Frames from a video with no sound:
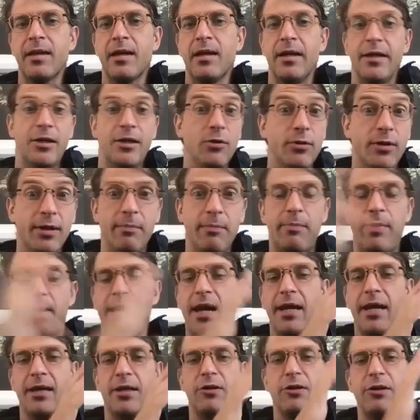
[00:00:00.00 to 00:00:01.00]
like you can
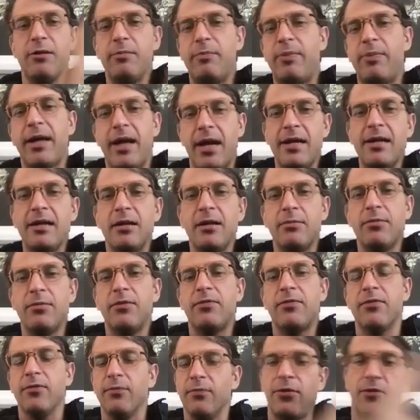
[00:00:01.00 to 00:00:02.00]
pick you can pick any number
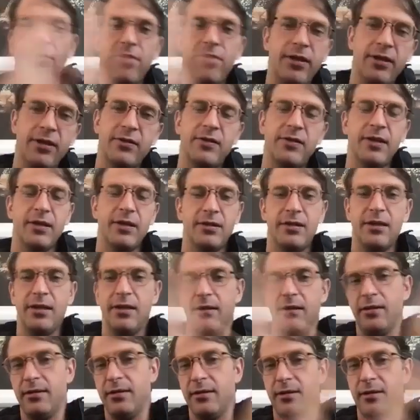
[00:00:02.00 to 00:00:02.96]
from 3 to 60